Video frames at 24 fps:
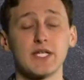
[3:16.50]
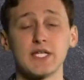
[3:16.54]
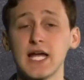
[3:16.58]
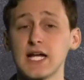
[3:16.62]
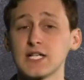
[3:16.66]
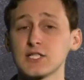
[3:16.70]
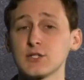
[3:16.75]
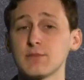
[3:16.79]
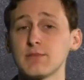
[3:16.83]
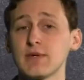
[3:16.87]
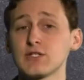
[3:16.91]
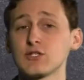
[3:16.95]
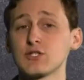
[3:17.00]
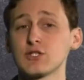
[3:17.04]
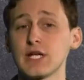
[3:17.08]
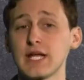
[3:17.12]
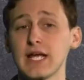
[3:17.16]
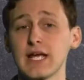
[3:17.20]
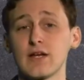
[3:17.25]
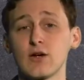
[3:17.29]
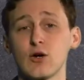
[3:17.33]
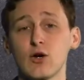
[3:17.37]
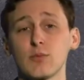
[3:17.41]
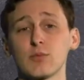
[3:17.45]
Not to mention
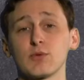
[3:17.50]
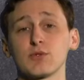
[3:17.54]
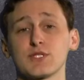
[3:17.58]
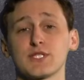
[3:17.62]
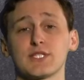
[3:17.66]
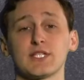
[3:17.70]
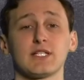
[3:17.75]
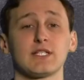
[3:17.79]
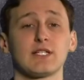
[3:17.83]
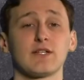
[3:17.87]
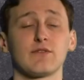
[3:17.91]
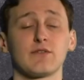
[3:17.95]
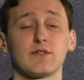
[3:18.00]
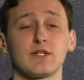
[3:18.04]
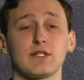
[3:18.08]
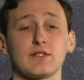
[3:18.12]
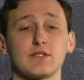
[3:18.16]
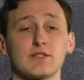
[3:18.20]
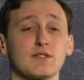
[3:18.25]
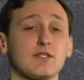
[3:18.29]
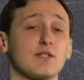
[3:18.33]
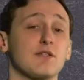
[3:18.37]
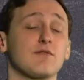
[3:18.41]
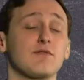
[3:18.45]
Ann Arbor's significance
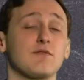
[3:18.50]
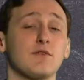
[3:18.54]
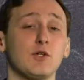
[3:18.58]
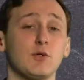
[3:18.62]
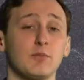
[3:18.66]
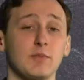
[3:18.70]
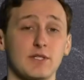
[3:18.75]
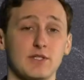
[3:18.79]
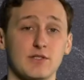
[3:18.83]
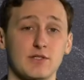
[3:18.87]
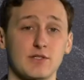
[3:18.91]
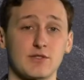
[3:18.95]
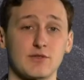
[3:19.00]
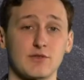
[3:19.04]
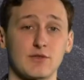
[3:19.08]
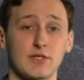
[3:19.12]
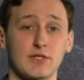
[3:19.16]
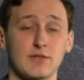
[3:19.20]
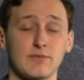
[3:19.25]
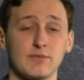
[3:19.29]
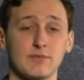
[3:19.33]
to the film industry.